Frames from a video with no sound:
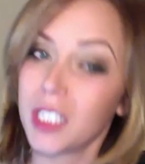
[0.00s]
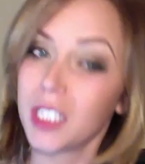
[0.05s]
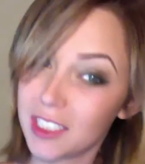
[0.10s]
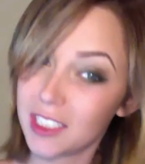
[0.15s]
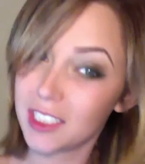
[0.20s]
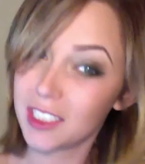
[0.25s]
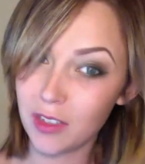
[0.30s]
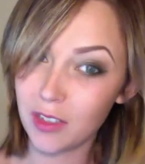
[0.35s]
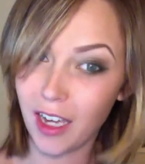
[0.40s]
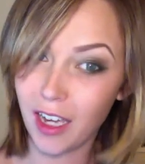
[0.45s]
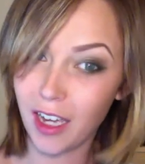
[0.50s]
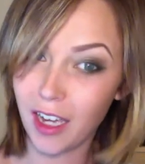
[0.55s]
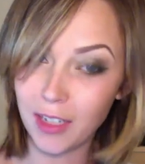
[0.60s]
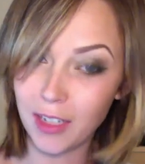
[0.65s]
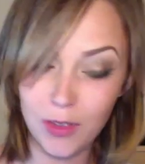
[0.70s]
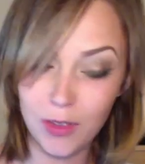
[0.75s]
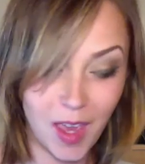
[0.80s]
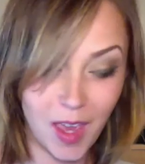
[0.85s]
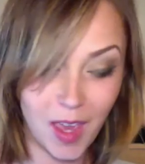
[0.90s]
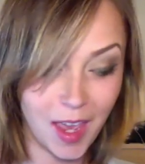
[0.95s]
do that if you
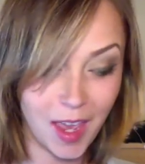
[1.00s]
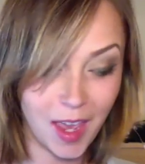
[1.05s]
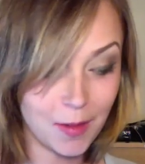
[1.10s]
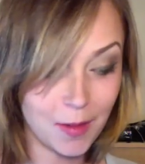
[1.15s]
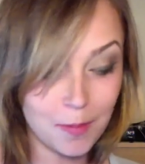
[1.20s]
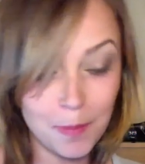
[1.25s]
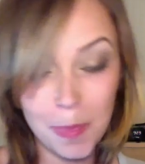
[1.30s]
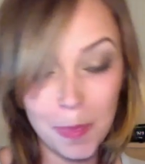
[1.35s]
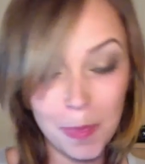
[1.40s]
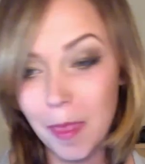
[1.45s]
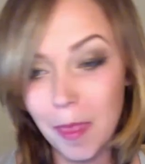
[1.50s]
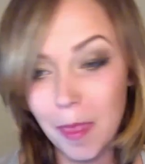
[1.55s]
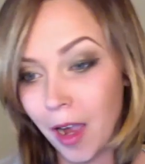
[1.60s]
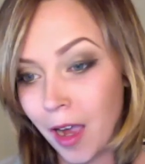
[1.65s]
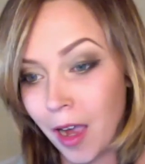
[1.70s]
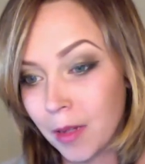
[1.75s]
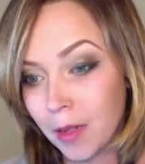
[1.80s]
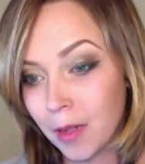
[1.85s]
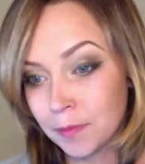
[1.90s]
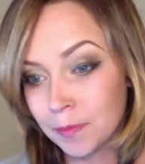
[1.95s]
can.
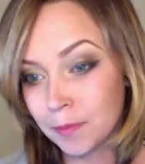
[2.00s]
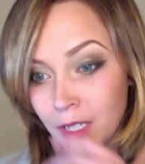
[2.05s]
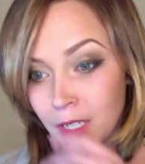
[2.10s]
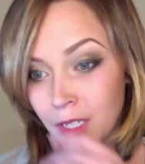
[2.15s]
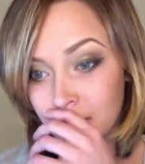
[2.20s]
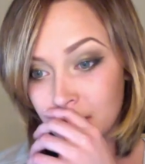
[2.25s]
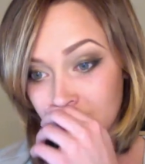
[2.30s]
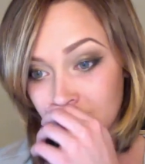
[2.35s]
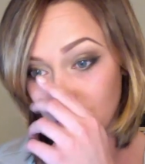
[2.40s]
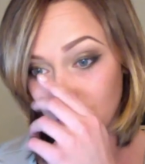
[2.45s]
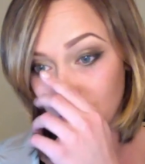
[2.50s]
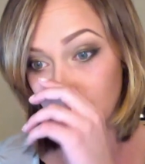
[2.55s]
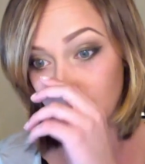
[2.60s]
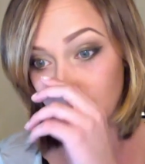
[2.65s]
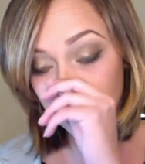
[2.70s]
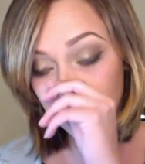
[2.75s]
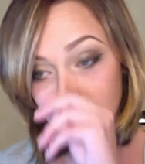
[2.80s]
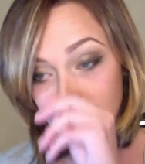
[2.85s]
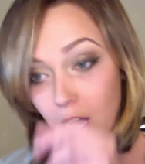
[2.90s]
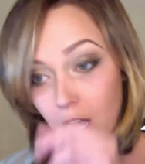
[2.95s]
So the next
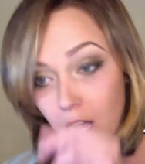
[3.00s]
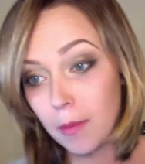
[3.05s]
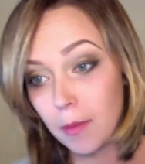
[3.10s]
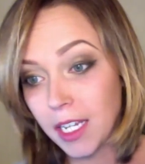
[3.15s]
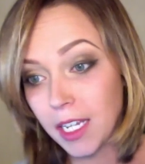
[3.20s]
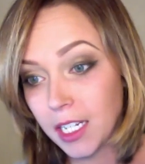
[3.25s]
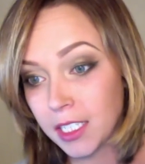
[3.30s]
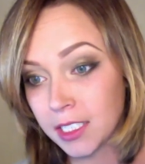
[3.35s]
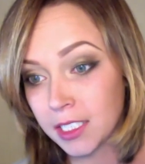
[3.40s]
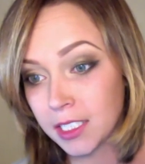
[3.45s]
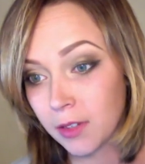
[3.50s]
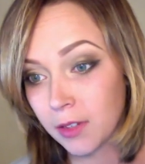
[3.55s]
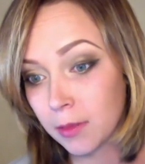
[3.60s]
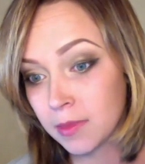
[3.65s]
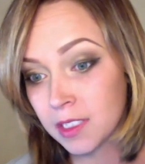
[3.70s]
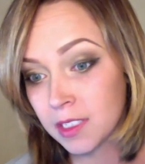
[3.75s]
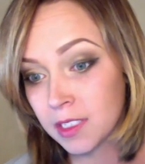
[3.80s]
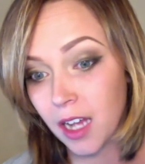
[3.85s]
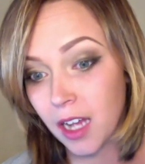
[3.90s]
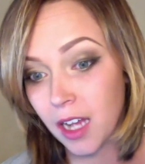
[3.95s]
comment is from
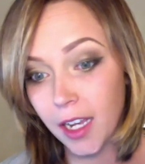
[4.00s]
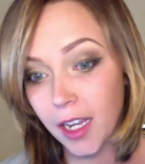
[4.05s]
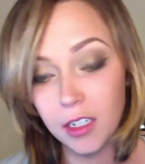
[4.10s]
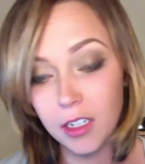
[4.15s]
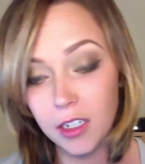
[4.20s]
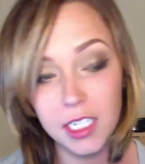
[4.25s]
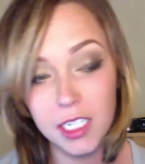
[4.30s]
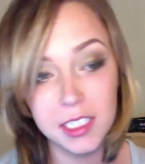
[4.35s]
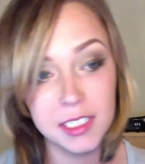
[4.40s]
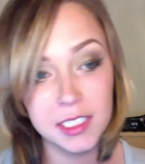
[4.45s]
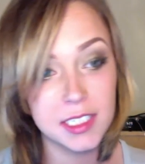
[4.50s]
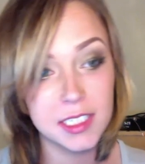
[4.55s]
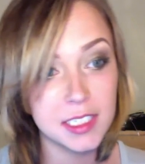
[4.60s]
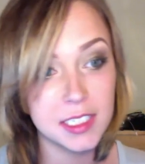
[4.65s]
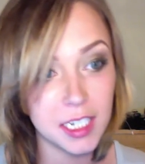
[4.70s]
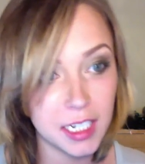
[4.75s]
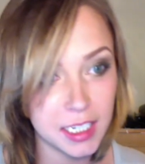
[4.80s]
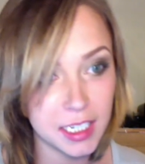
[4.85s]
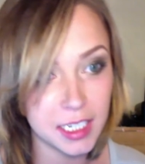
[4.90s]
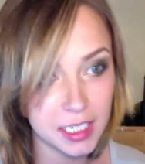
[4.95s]
Zion
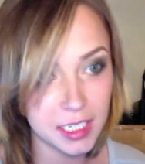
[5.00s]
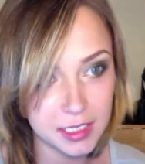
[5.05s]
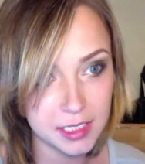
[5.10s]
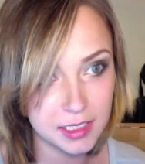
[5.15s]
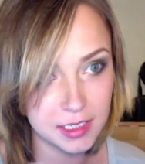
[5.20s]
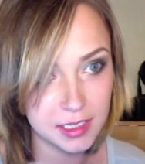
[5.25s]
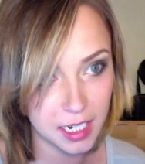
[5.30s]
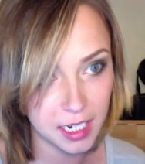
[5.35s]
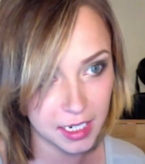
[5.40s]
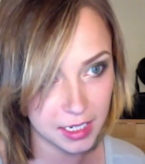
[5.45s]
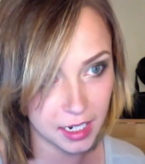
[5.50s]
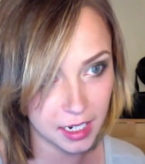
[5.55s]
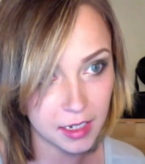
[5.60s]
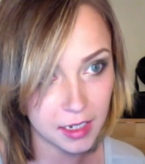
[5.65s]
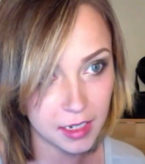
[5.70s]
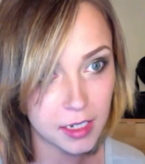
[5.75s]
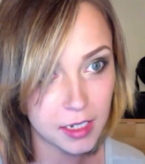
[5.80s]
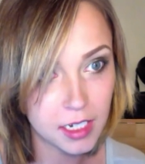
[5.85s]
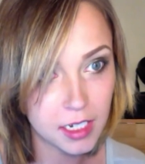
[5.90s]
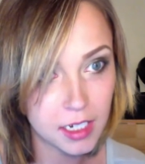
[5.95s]
Zeta.
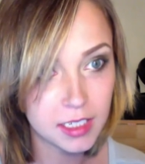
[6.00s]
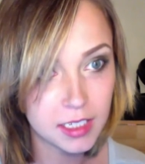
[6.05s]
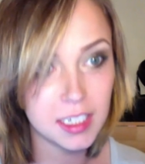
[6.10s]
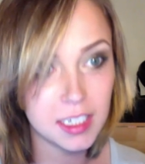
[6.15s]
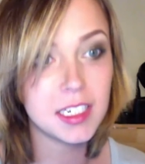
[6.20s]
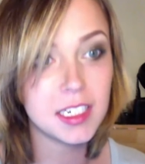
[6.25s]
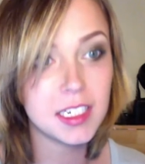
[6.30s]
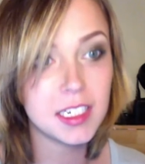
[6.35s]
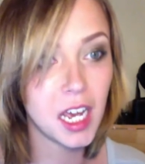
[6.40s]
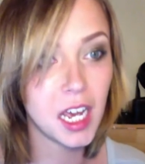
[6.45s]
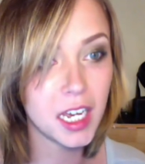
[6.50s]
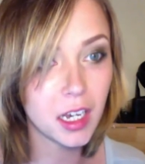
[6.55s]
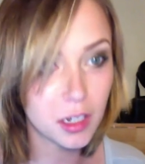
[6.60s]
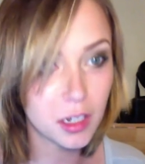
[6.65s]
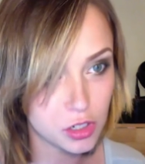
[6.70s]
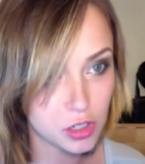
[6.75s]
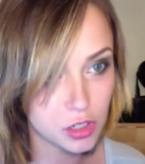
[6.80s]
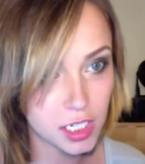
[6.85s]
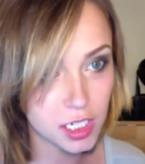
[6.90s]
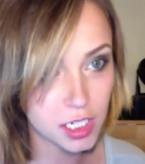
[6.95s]
It says, hi
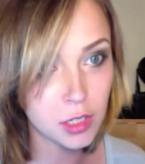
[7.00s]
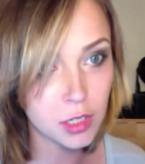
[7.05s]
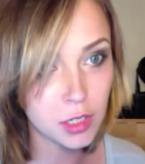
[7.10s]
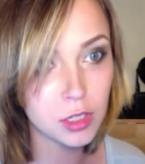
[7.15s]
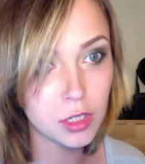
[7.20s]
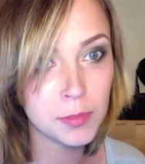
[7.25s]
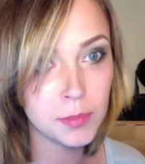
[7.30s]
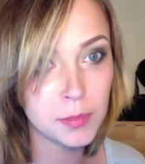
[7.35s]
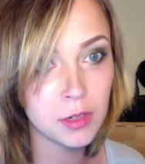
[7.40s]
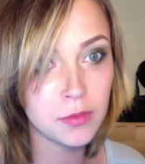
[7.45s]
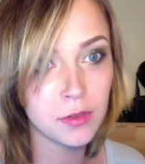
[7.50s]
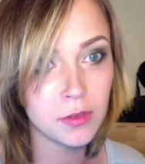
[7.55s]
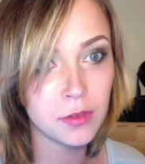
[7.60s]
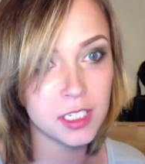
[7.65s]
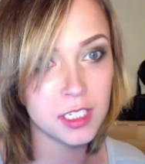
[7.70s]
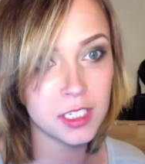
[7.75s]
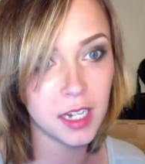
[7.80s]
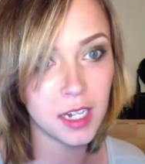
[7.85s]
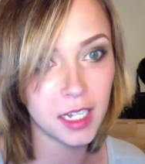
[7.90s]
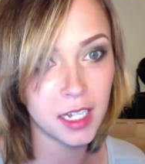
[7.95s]
Audrey, you look beautiful
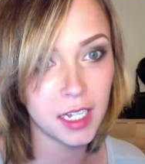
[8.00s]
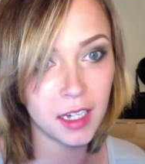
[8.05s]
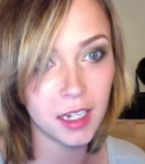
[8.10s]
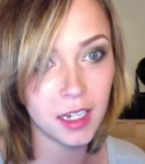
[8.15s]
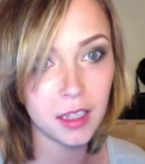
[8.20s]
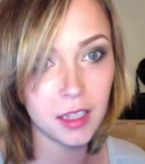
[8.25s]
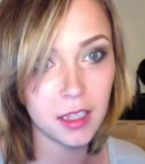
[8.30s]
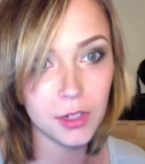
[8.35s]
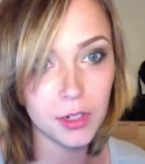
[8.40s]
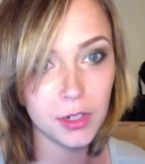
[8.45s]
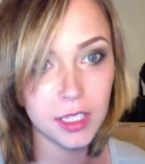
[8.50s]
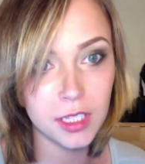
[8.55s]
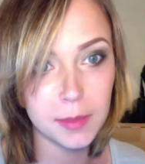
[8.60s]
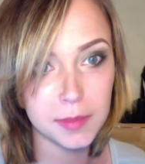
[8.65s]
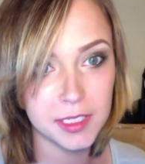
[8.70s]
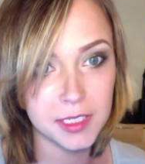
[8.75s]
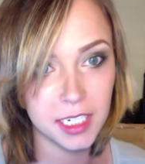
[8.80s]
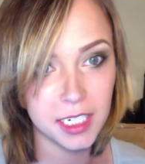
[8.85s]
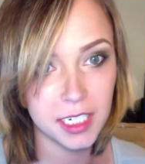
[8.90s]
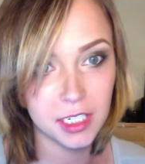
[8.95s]
tonight. I love your
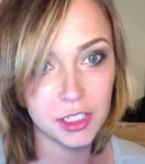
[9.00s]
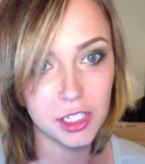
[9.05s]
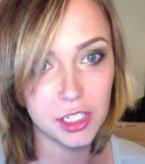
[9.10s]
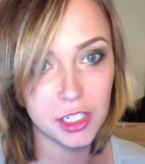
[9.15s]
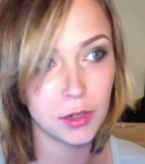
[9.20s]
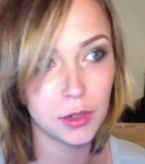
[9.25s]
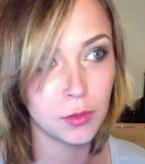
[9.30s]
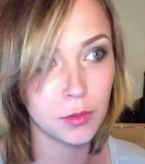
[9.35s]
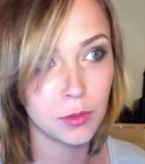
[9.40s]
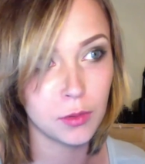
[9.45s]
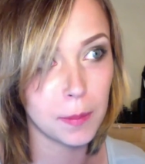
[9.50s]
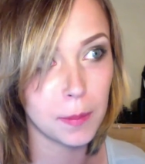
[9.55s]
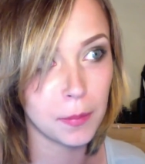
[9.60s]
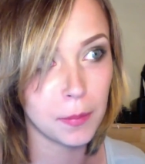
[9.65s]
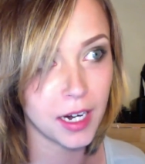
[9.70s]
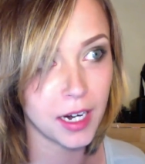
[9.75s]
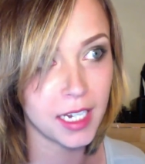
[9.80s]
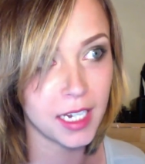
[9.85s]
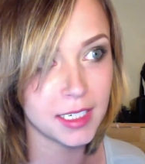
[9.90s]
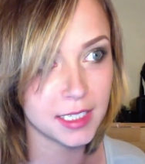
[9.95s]
lipstick too. What
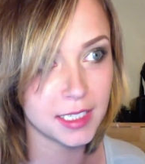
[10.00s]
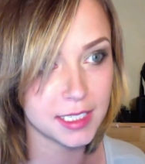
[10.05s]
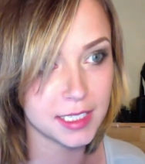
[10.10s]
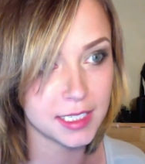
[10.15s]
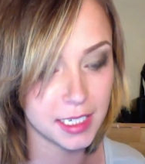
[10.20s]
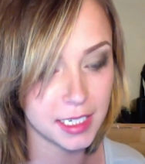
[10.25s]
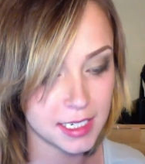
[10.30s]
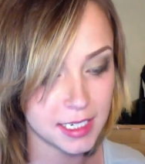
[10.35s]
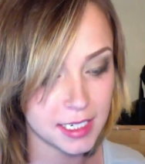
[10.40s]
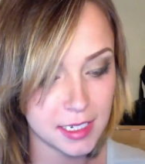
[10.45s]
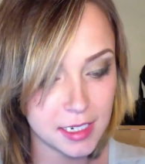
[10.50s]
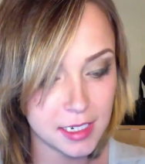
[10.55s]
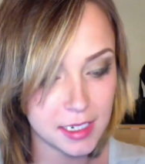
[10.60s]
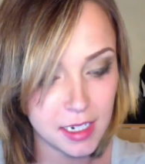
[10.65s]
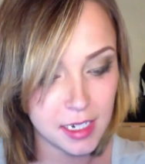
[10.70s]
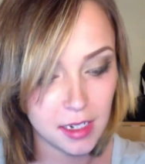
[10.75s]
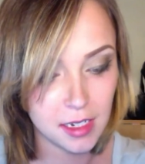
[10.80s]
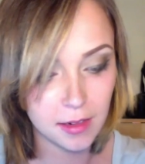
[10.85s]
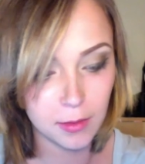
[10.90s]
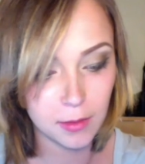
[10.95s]
brand is it?
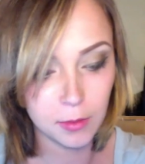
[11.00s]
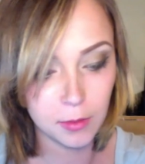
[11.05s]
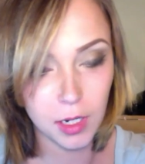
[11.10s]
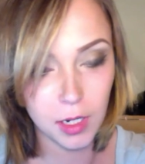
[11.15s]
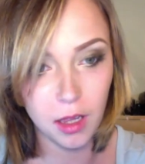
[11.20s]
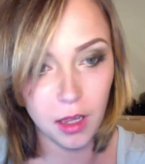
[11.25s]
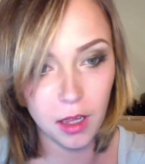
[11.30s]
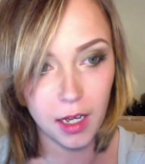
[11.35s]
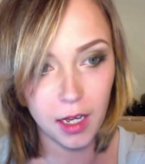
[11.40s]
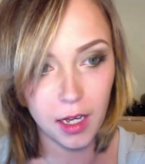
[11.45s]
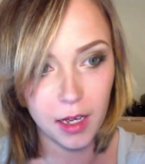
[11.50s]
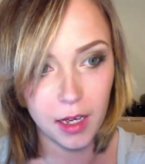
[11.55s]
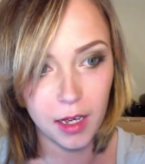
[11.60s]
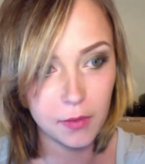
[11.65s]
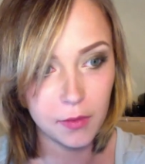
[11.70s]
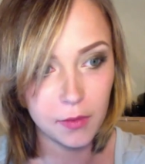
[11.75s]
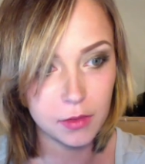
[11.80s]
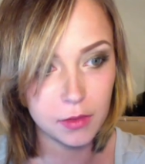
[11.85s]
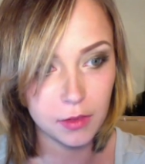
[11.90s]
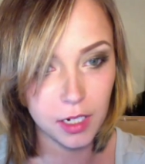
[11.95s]
Well, I have it
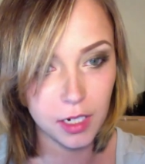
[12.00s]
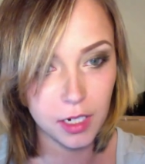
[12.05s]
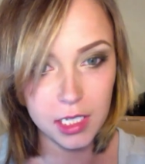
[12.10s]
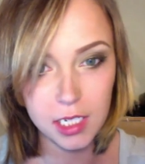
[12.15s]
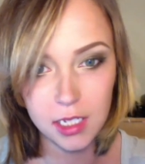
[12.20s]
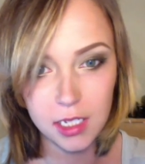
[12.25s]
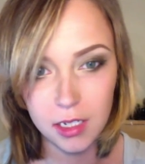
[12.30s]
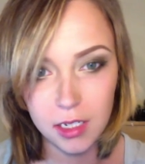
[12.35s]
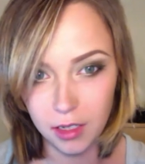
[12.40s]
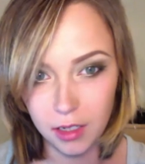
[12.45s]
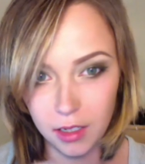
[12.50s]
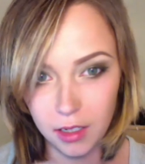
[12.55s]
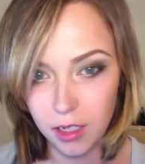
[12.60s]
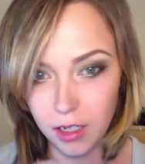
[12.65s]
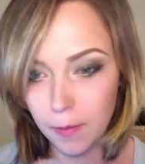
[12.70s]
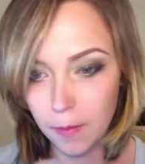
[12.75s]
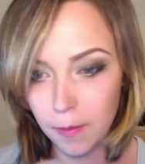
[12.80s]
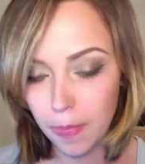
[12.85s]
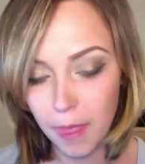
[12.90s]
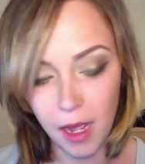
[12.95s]
right here.
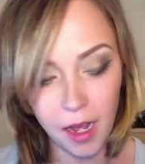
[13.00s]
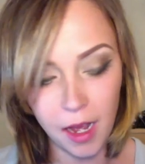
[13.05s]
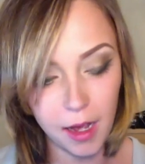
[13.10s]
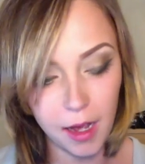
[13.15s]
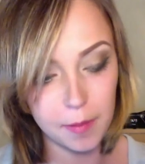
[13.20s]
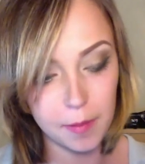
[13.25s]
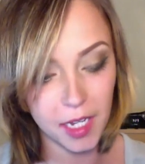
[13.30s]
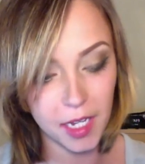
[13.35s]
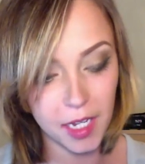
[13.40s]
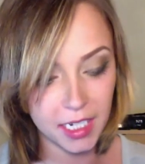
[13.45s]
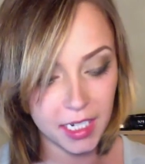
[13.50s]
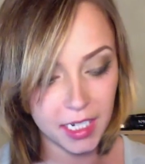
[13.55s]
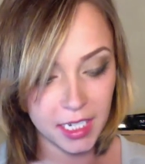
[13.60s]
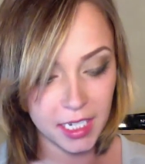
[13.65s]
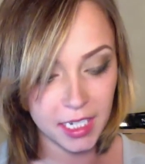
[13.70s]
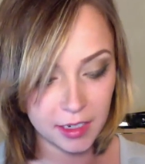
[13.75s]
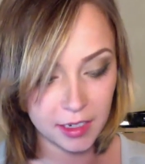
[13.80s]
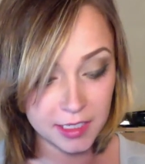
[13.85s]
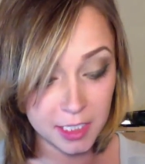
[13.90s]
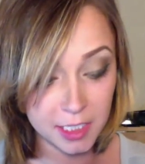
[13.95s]
It
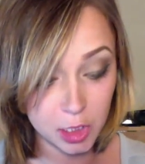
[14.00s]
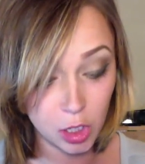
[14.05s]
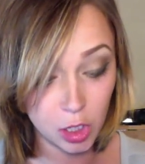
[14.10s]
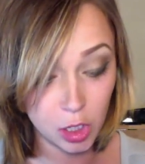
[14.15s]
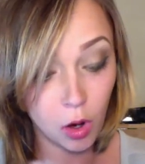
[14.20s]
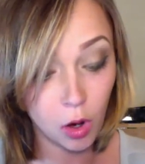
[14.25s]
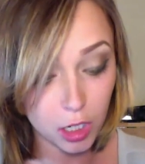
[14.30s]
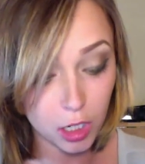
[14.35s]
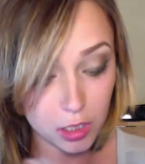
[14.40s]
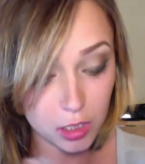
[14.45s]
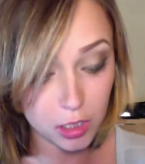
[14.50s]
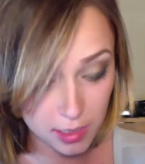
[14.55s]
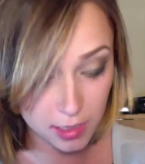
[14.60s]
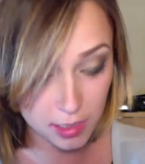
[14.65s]
is Tarte.